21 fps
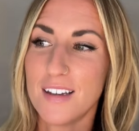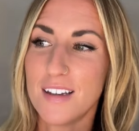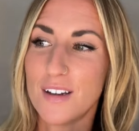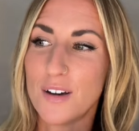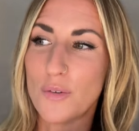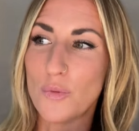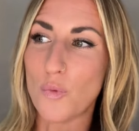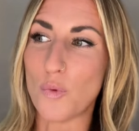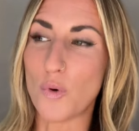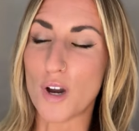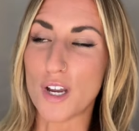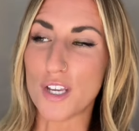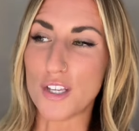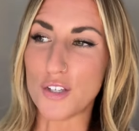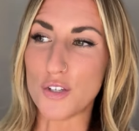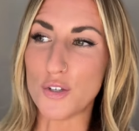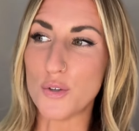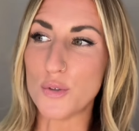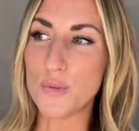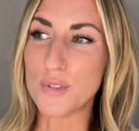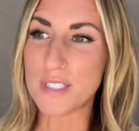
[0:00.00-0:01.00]
what
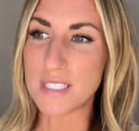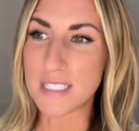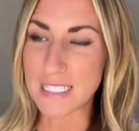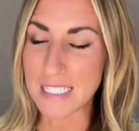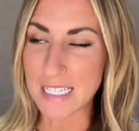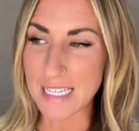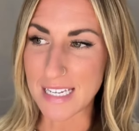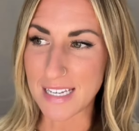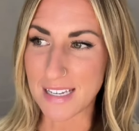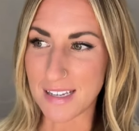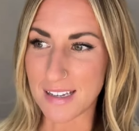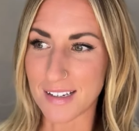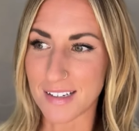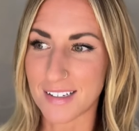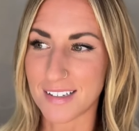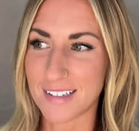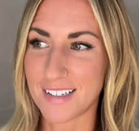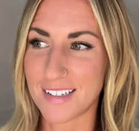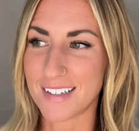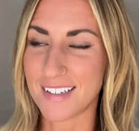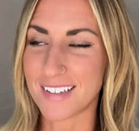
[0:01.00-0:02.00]
you see
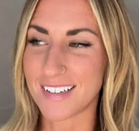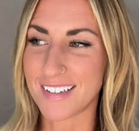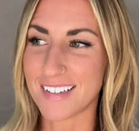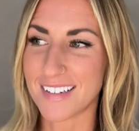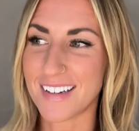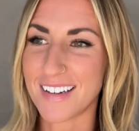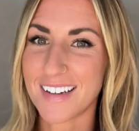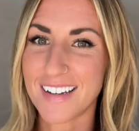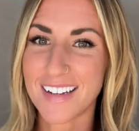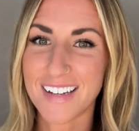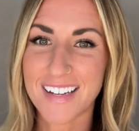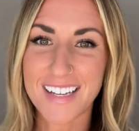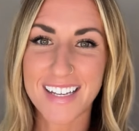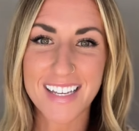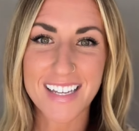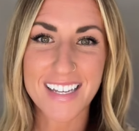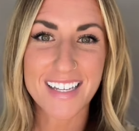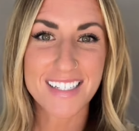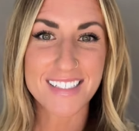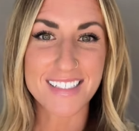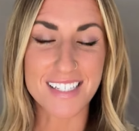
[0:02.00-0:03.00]

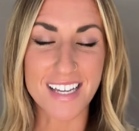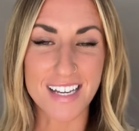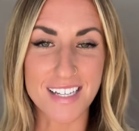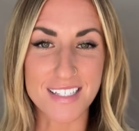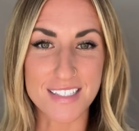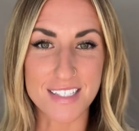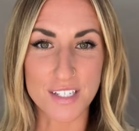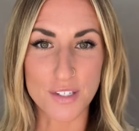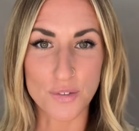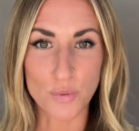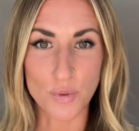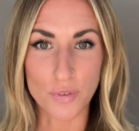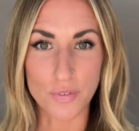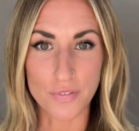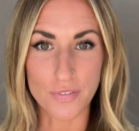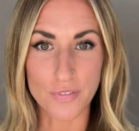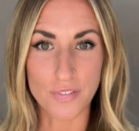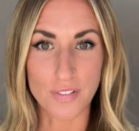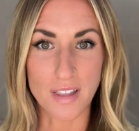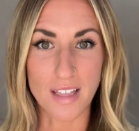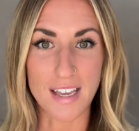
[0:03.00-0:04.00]
doesn't
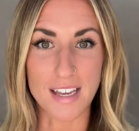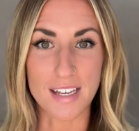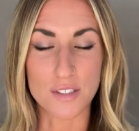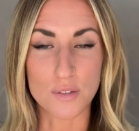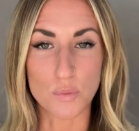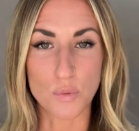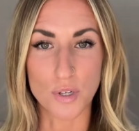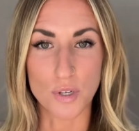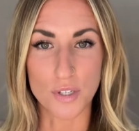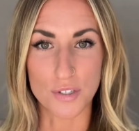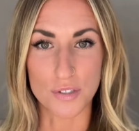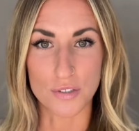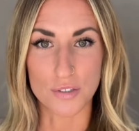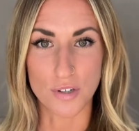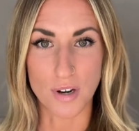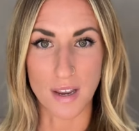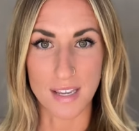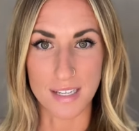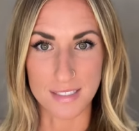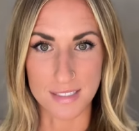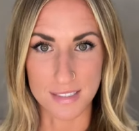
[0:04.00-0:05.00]
reflect what you're
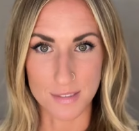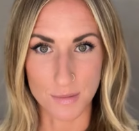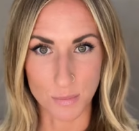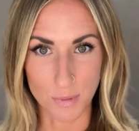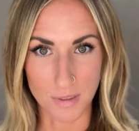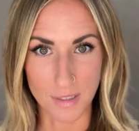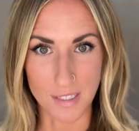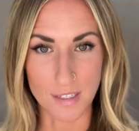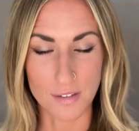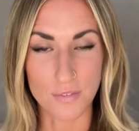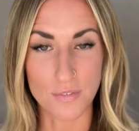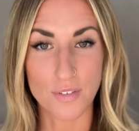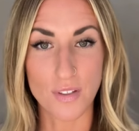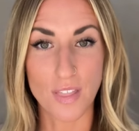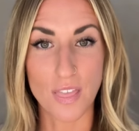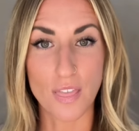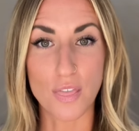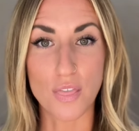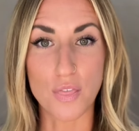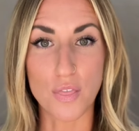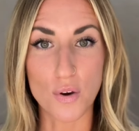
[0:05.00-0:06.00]
trying to believe,
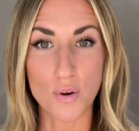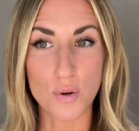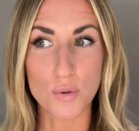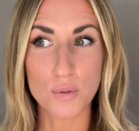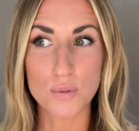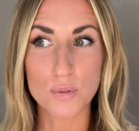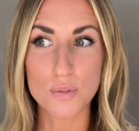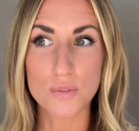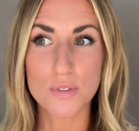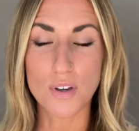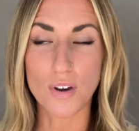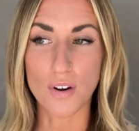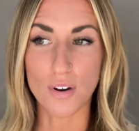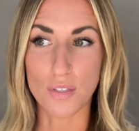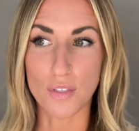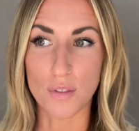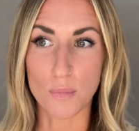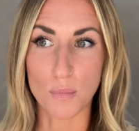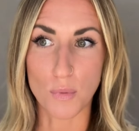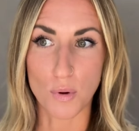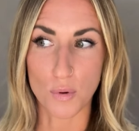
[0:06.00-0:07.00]
those are
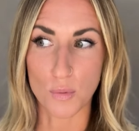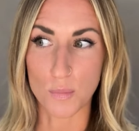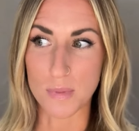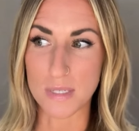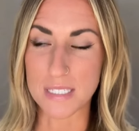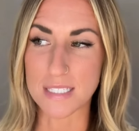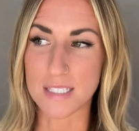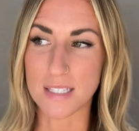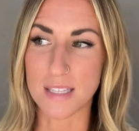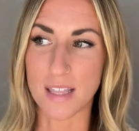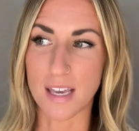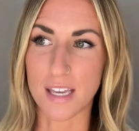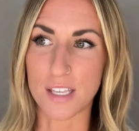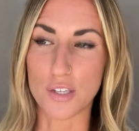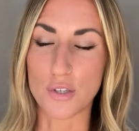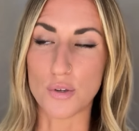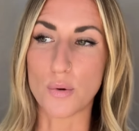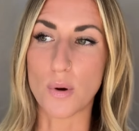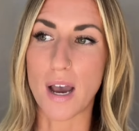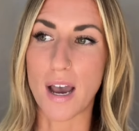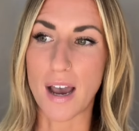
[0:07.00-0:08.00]
the moments that
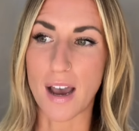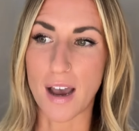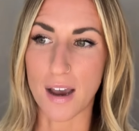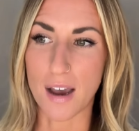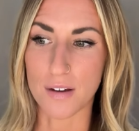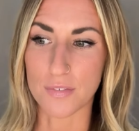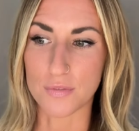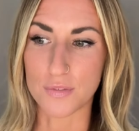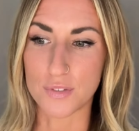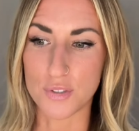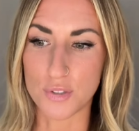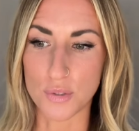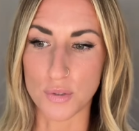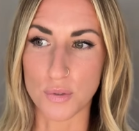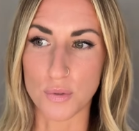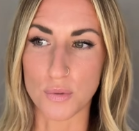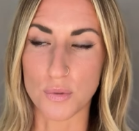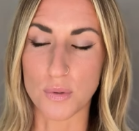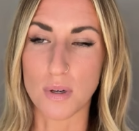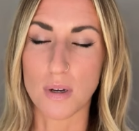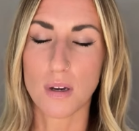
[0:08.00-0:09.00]
you have
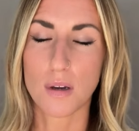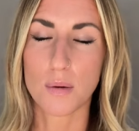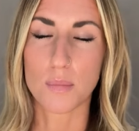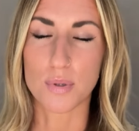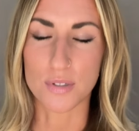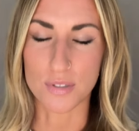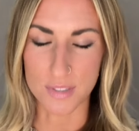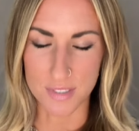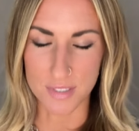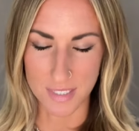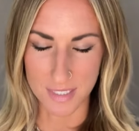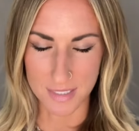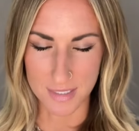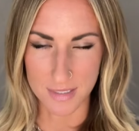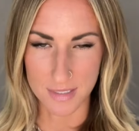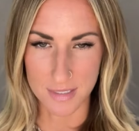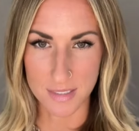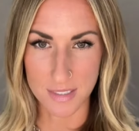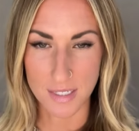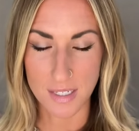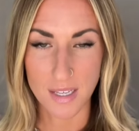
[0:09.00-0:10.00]
to
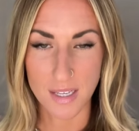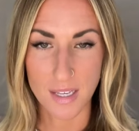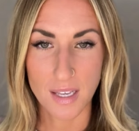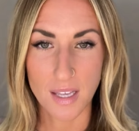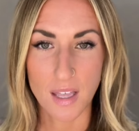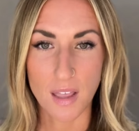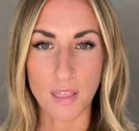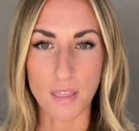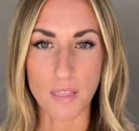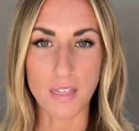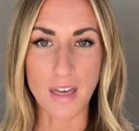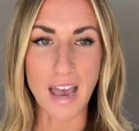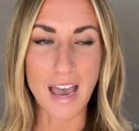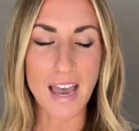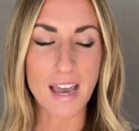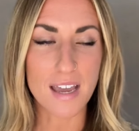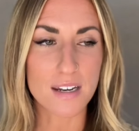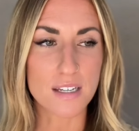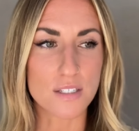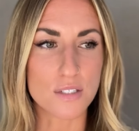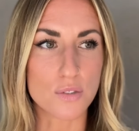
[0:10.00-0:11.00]
persist.
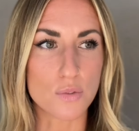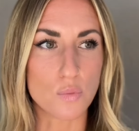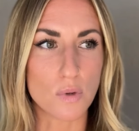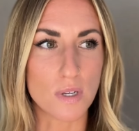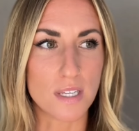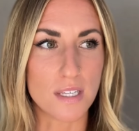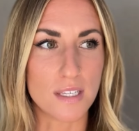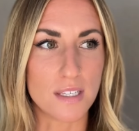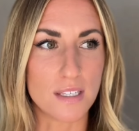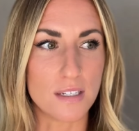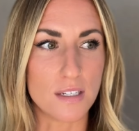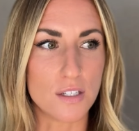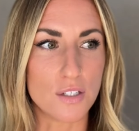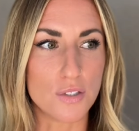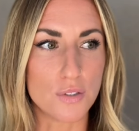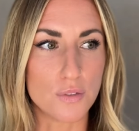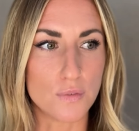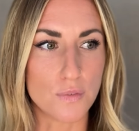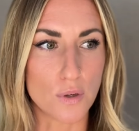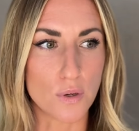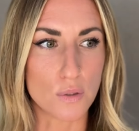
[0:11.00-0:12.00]
That is when
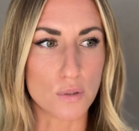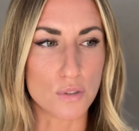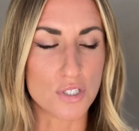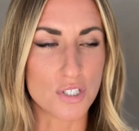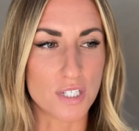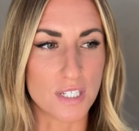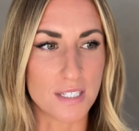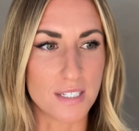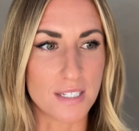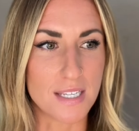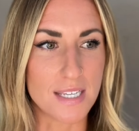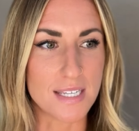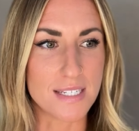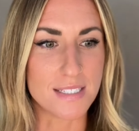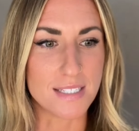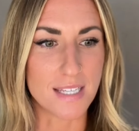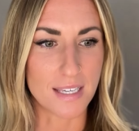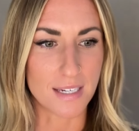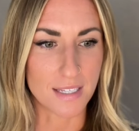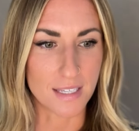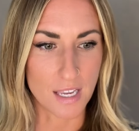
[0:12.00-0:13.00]
devotion and
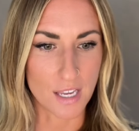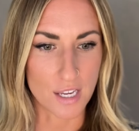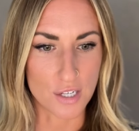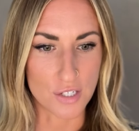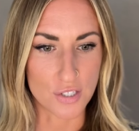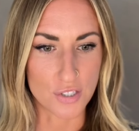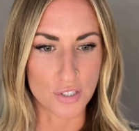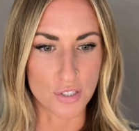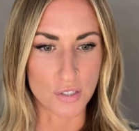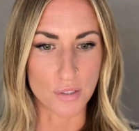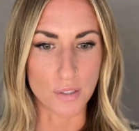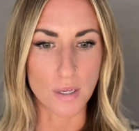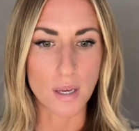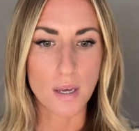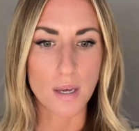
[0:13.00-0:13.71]
dedication